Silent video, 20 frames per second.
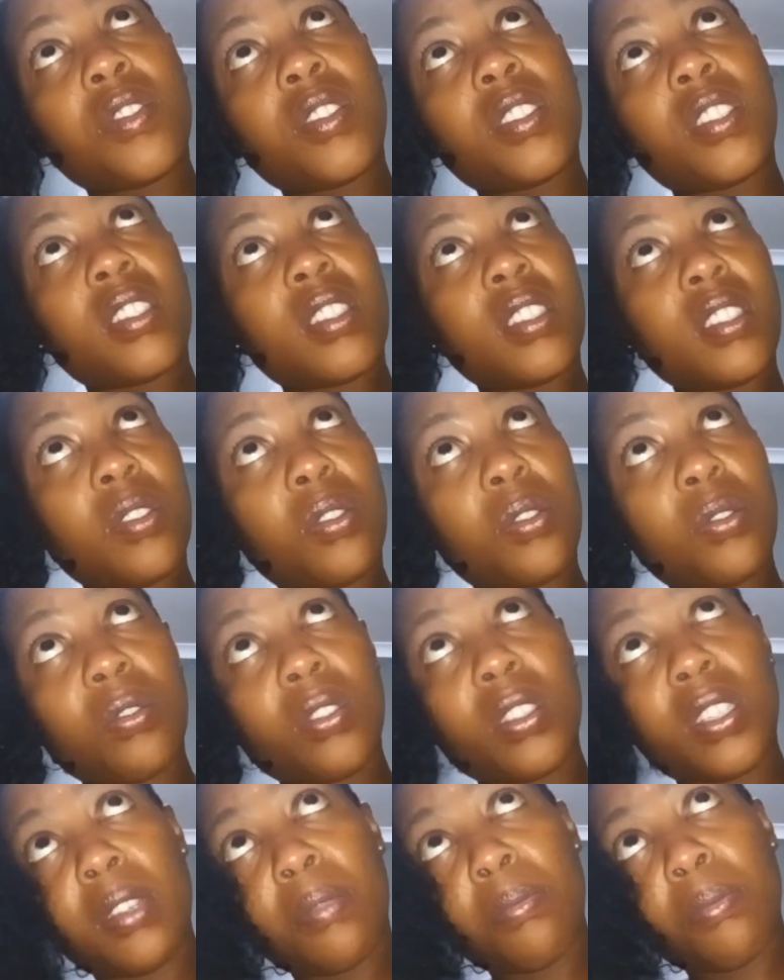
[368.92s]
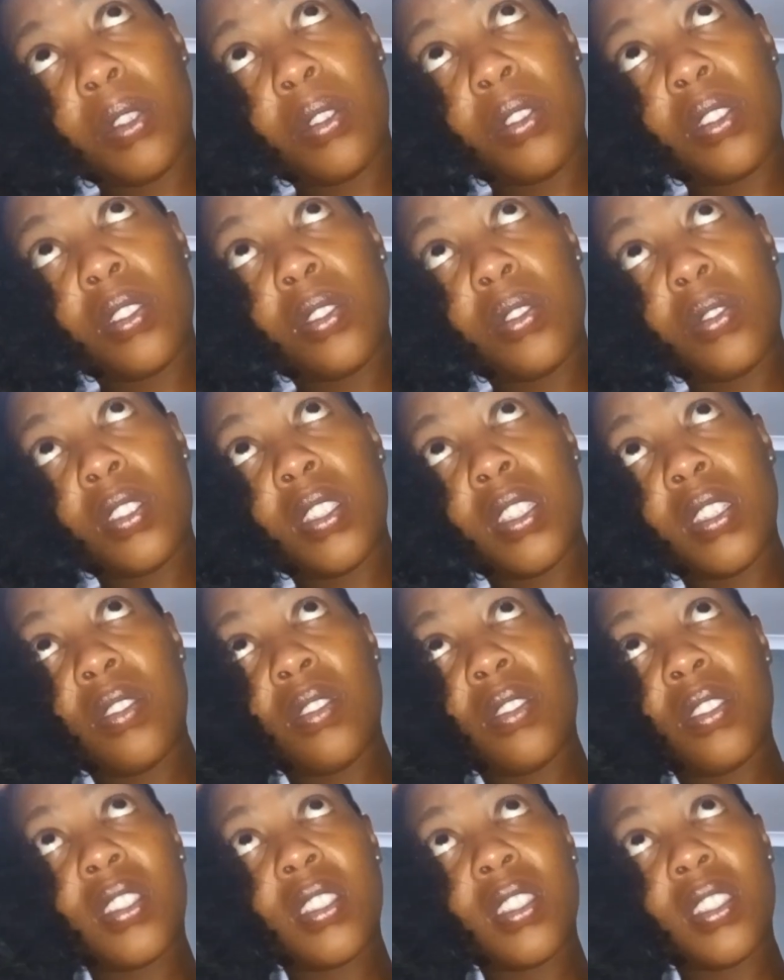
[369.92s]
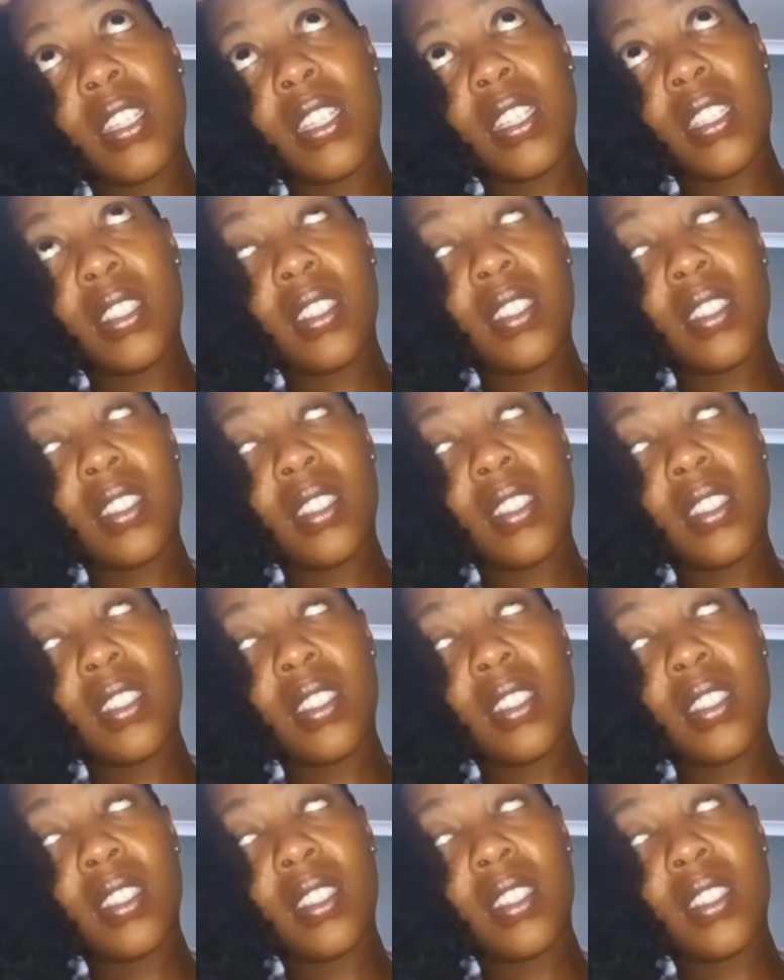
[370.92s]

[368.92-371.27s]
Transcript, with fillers: This needs to come out. It's so tight. I said, guys,